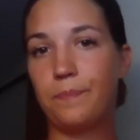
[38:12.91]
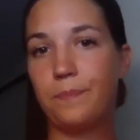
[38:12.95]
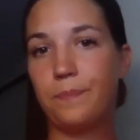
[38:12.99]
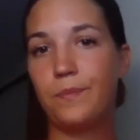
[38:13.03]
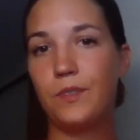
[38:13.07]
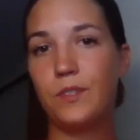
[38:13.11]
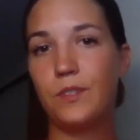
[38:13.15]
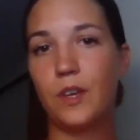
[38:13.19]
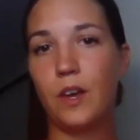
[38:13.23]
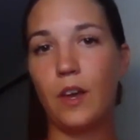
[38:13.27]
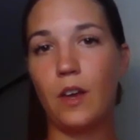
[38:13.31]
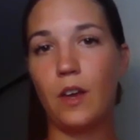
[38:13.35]

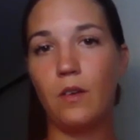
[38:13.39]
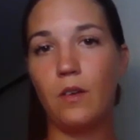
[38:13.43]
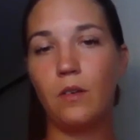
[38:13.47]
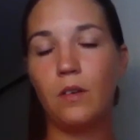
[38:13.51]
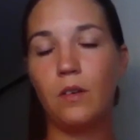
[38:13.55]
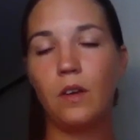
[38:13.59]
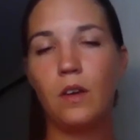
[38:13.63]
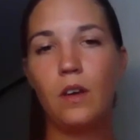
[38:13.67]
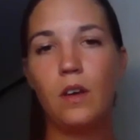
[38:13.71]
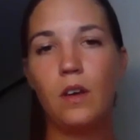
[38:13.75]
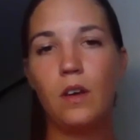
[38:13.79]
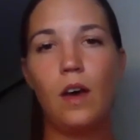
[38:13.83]
So
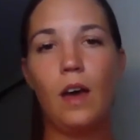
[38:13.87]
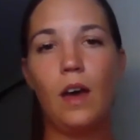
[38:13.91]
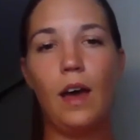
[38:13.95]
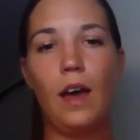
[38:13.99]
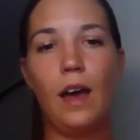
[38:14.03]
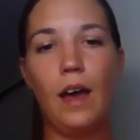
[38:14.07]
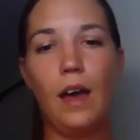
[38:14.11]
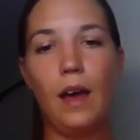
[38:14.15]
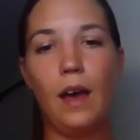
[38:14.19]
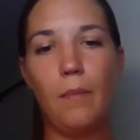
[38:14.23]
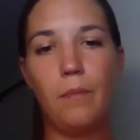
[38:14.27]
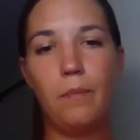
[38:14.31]

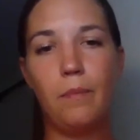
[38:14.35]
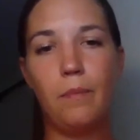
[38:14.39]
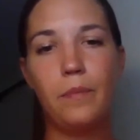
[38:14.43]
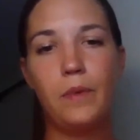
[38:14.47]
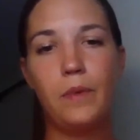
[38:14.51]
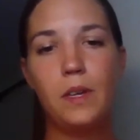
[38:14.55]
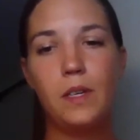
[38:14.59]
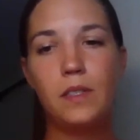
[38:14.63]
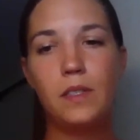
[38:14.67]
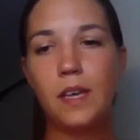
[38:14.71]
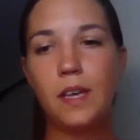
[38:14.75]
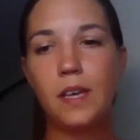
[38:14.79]

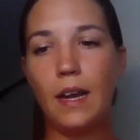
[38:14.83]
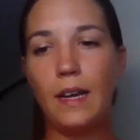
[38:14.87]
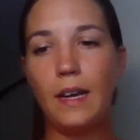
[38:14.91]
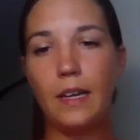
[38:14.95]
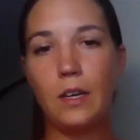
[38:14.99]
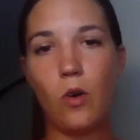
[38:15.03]
certainly